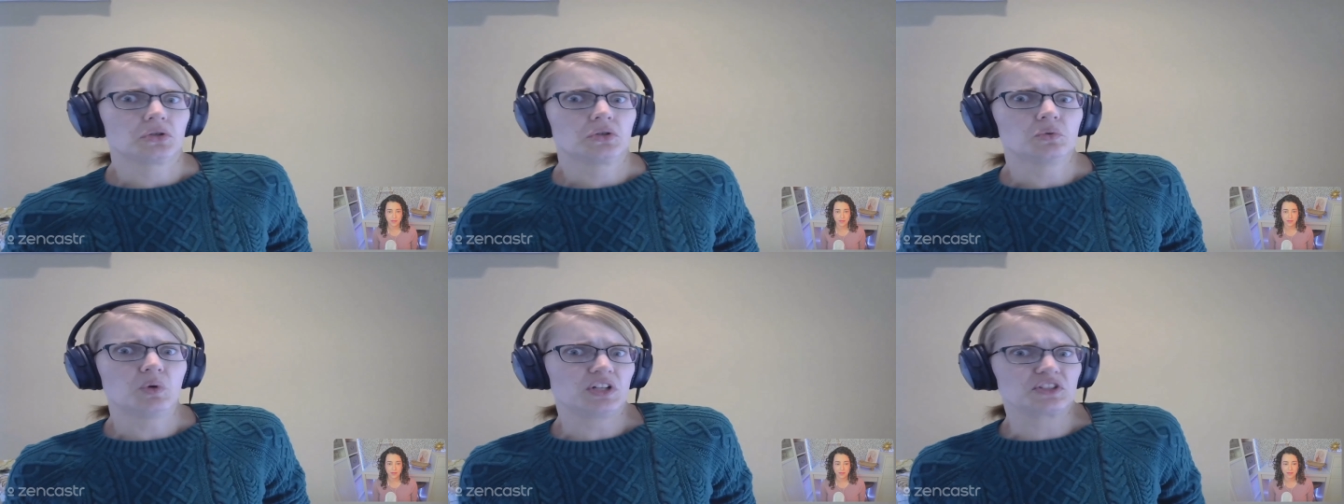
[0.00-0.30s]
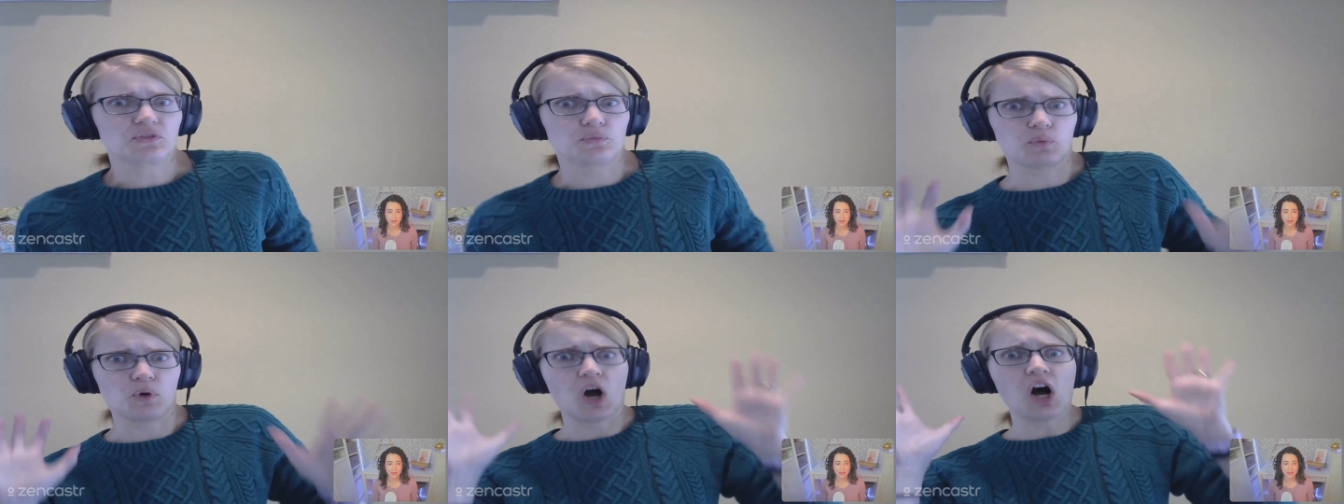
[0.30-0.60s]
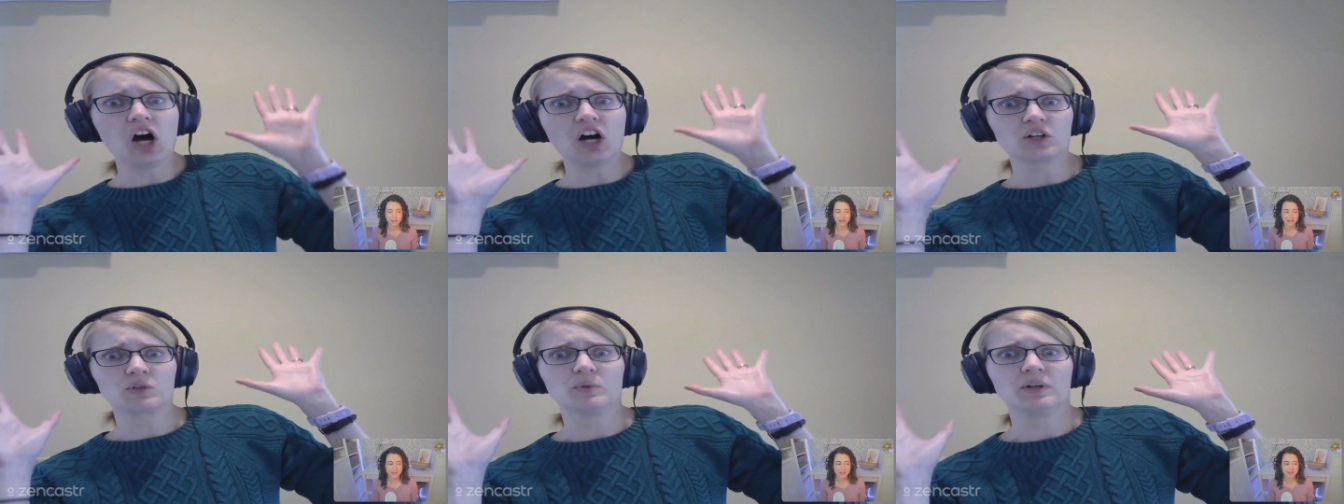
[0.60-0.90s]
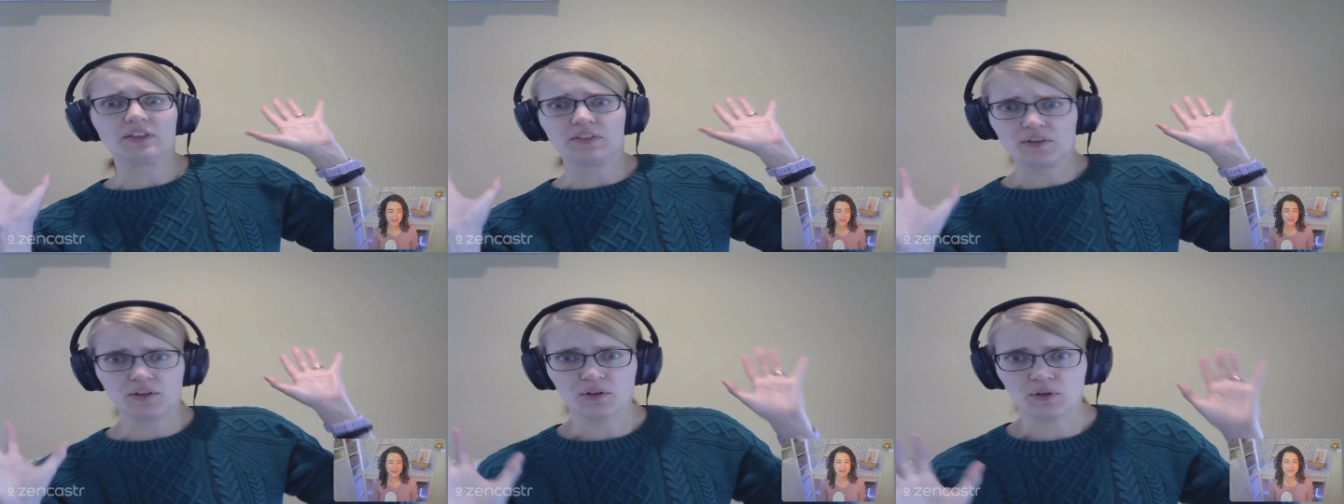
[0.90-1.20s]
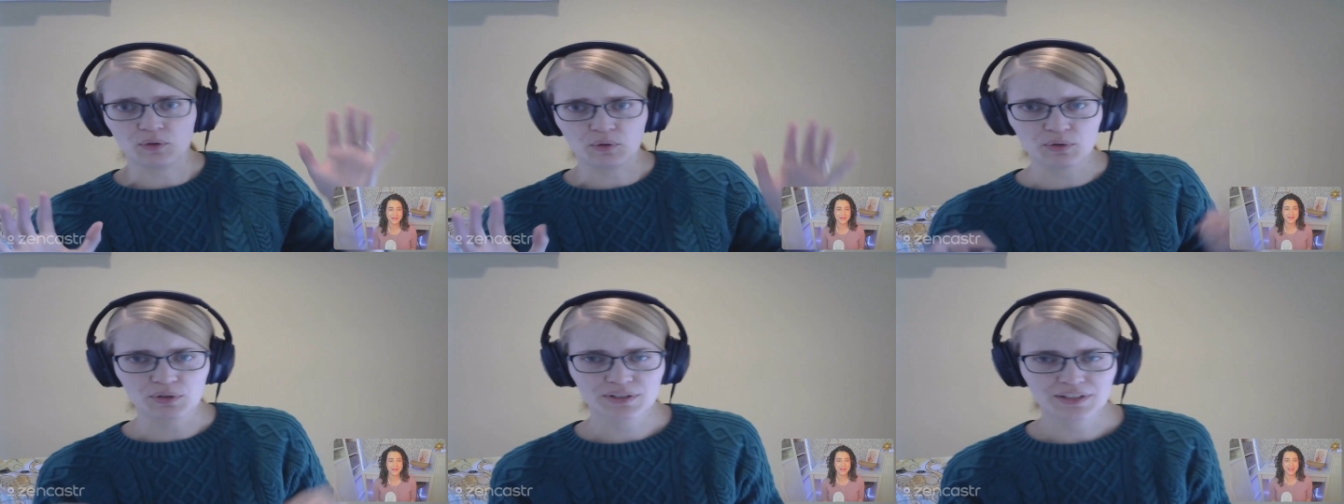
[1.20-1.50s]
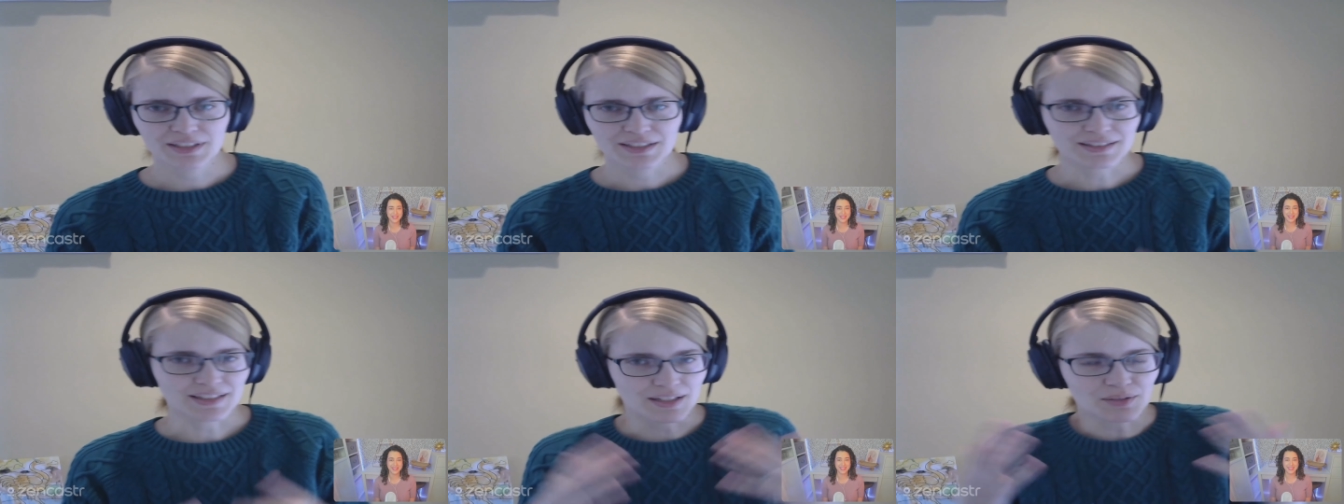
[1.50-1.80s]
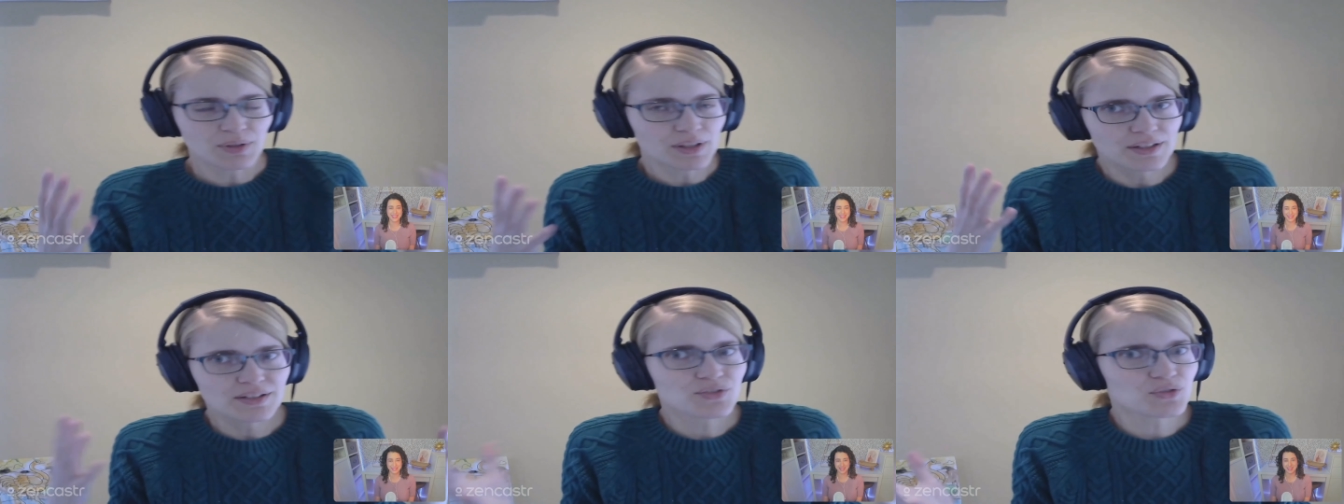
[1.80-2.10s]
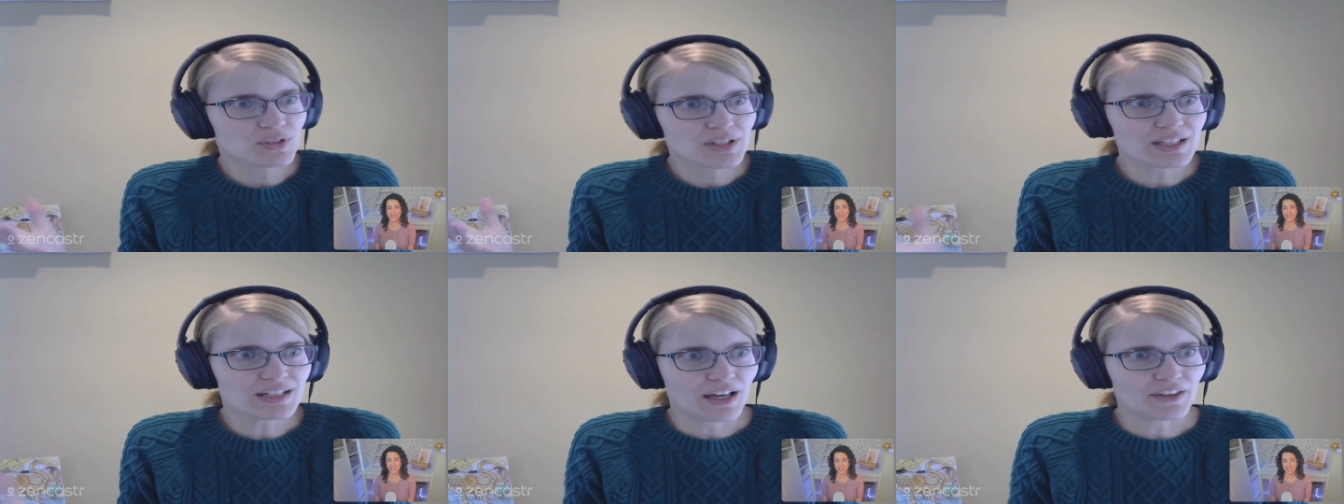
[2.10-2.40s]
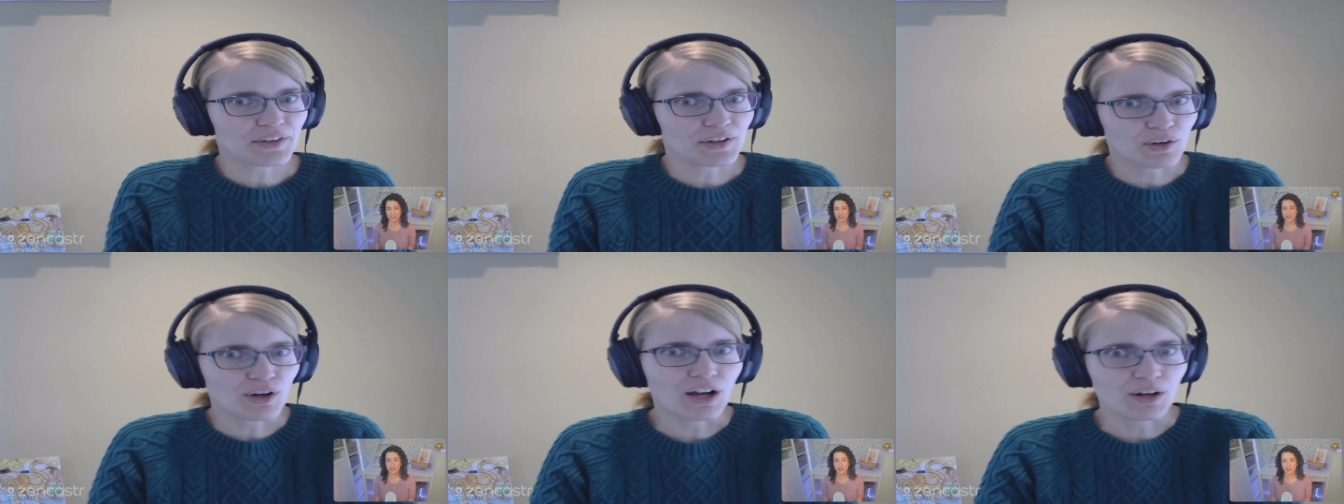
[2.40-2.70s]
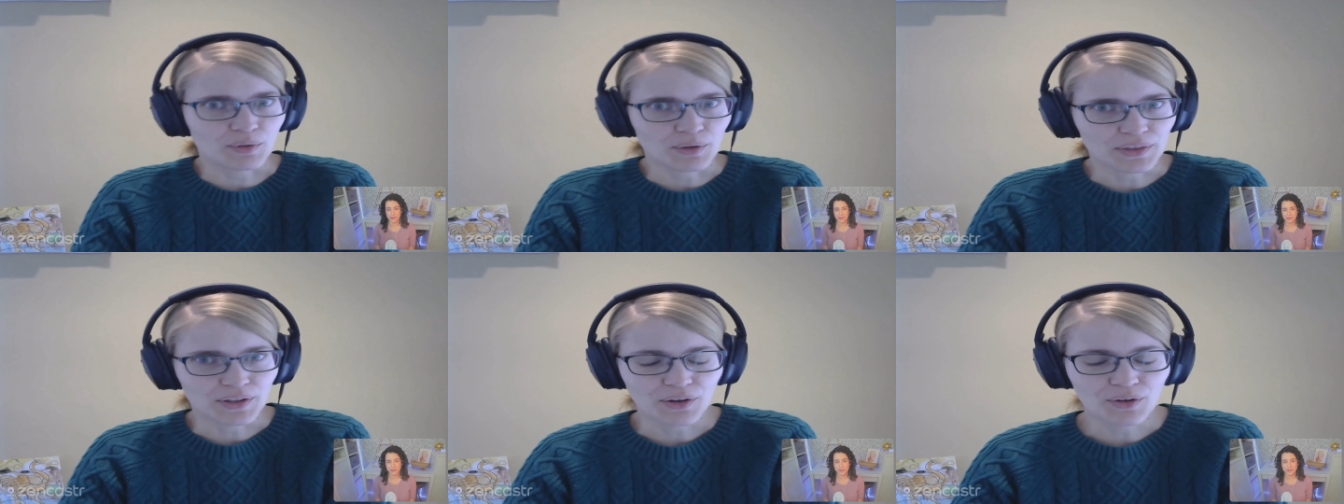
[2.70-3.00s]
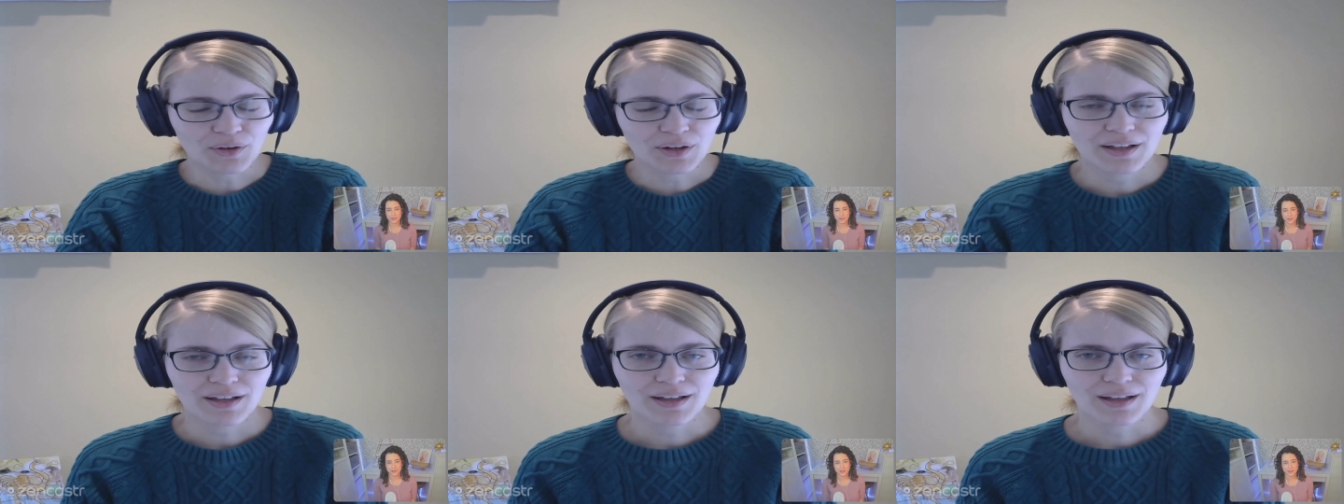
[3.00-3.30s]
what's wrong with you? It's like, well, there's really nothing wrong with you.